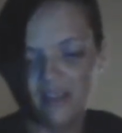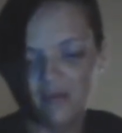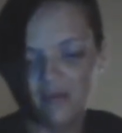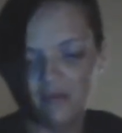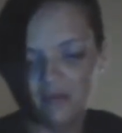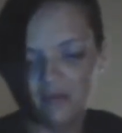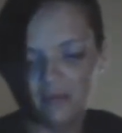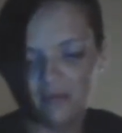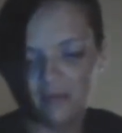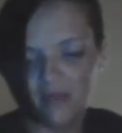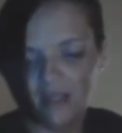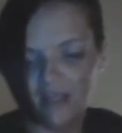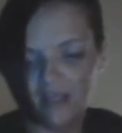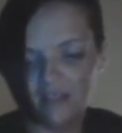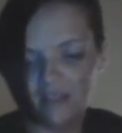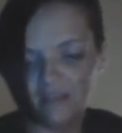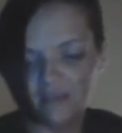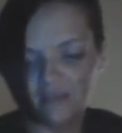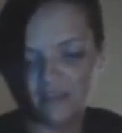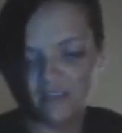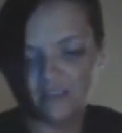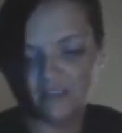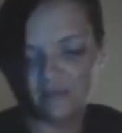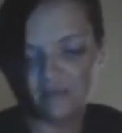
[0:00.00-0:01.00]
from
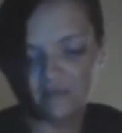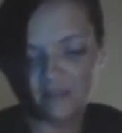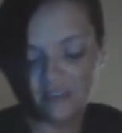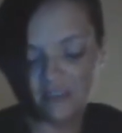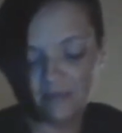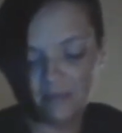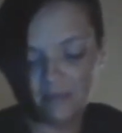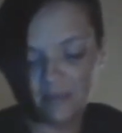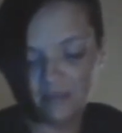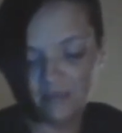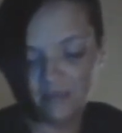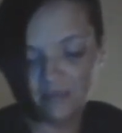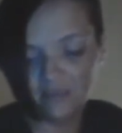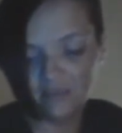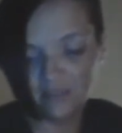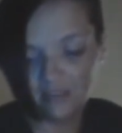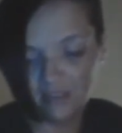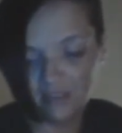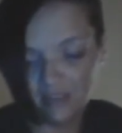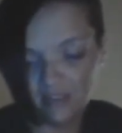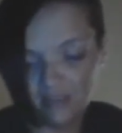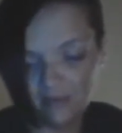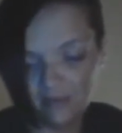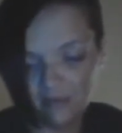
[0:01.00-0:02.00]
actor Sylvester
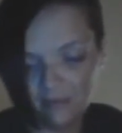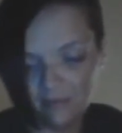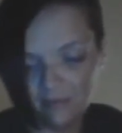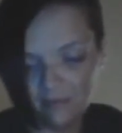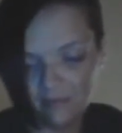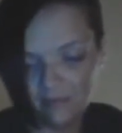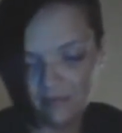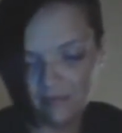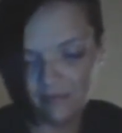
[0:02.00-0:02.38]
Stallone.